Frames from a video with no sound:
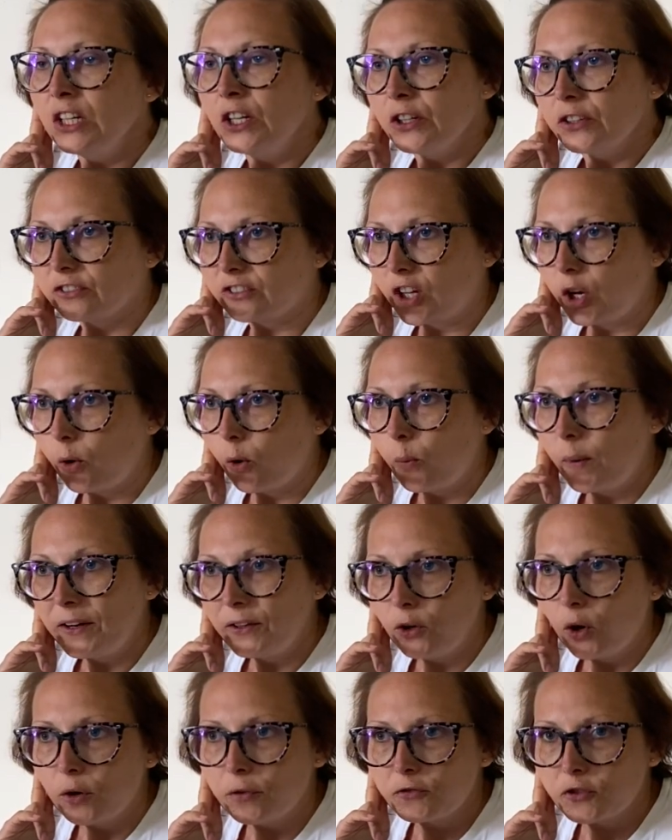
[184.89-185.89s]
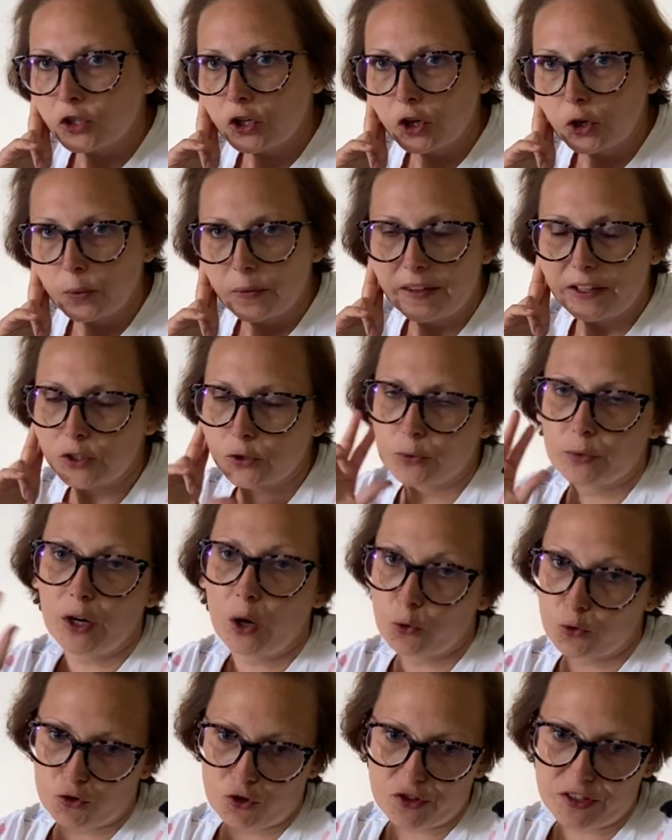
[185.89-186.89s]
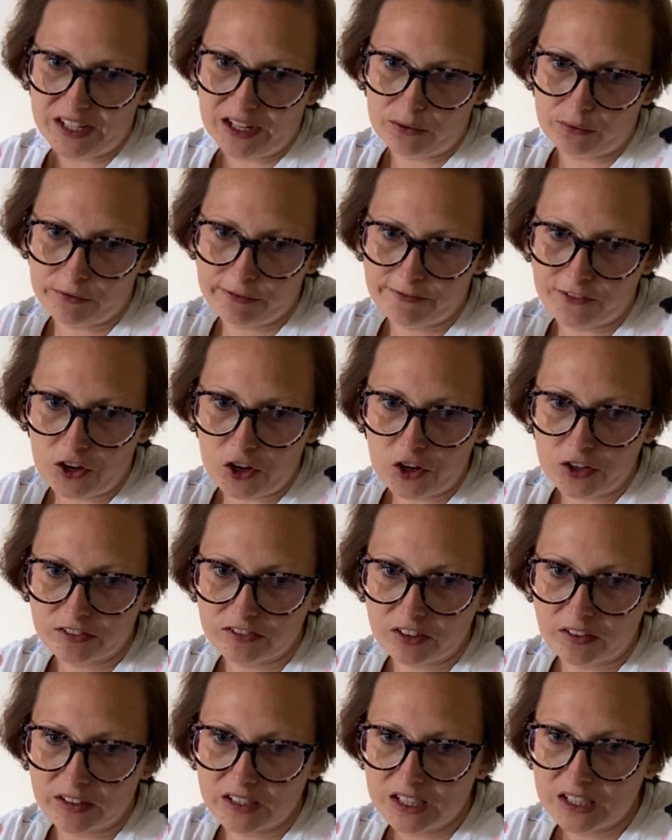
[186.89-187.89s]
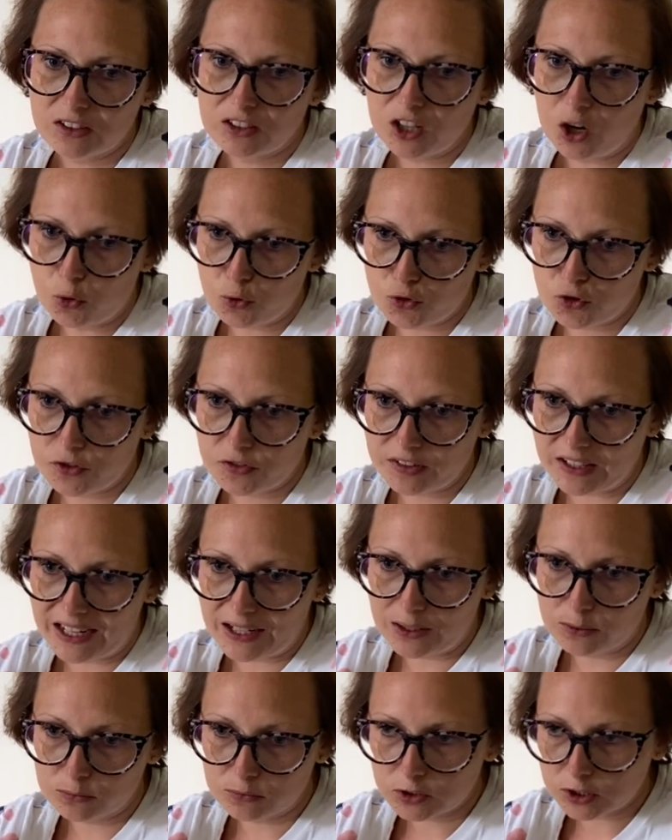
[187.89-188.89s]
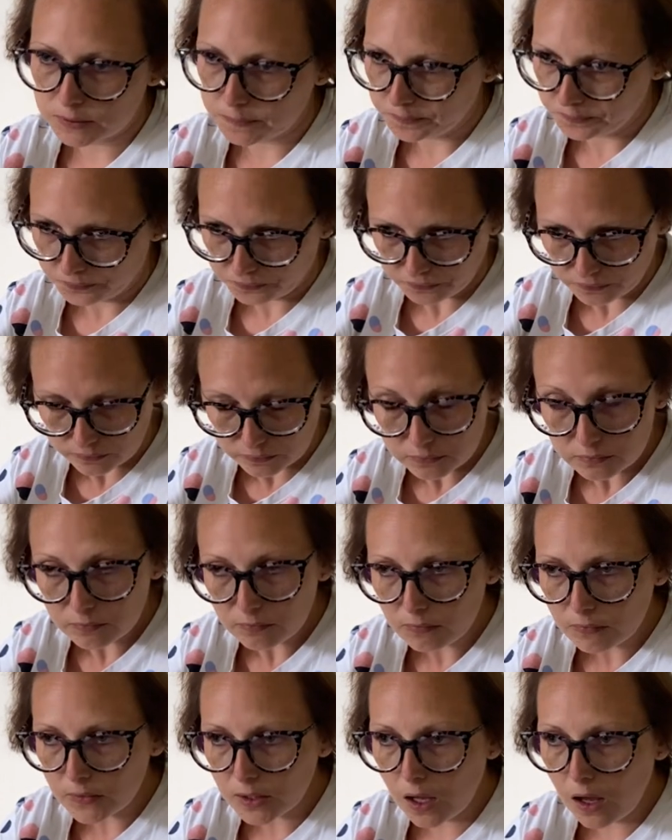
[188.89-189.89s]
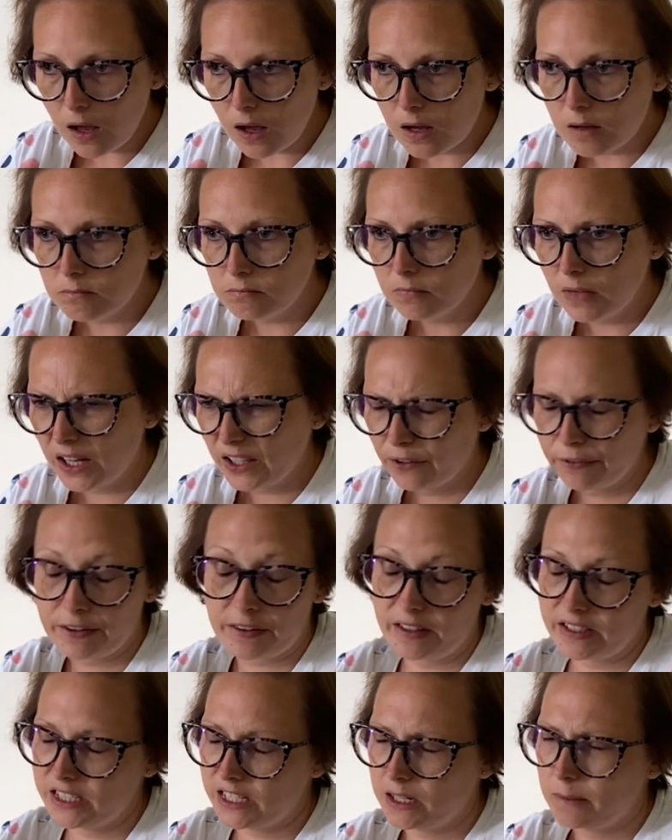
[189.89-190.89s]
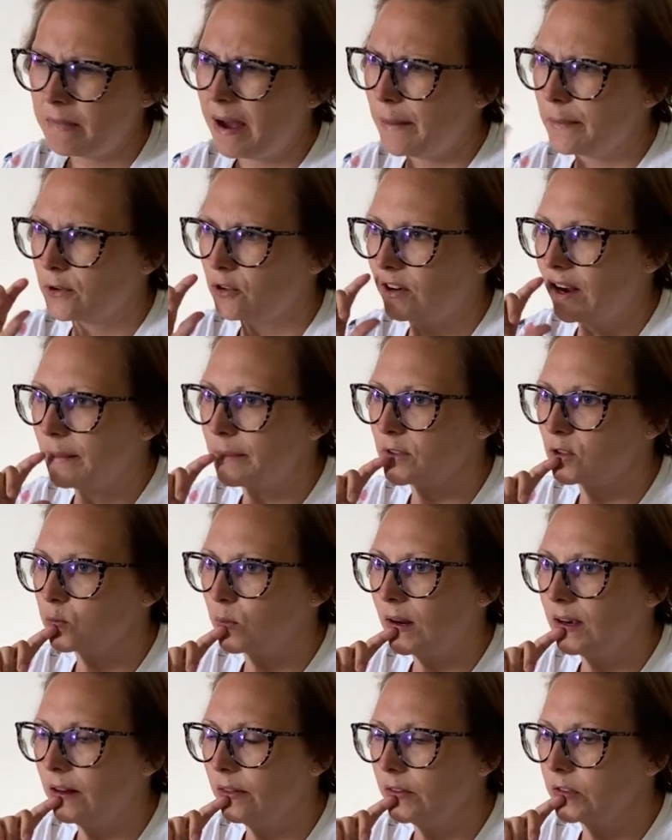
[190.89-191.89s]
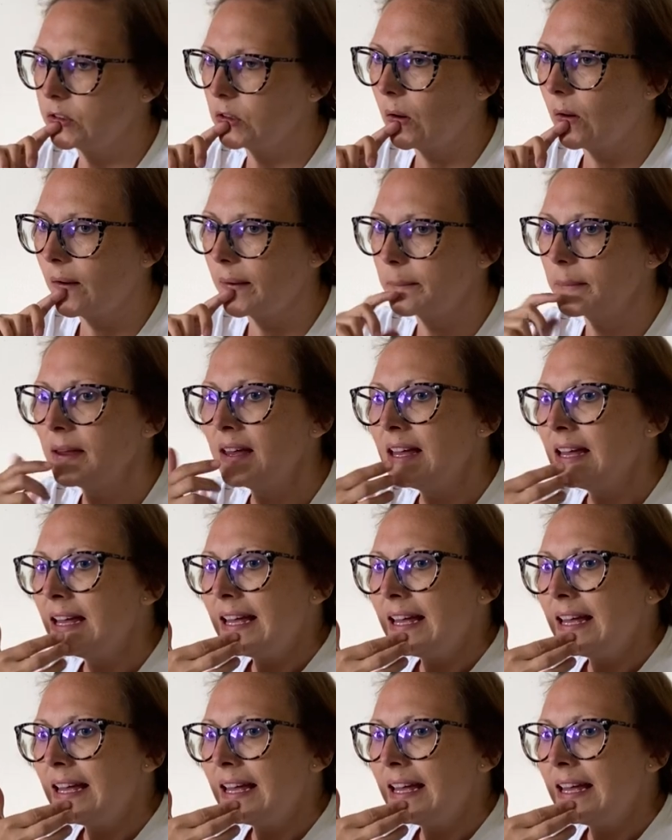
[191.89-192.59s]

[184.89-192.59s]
So I went off to, and they do an ultrasound first. So they did the ultrasound um, and I think they did a mammogram as well at the time.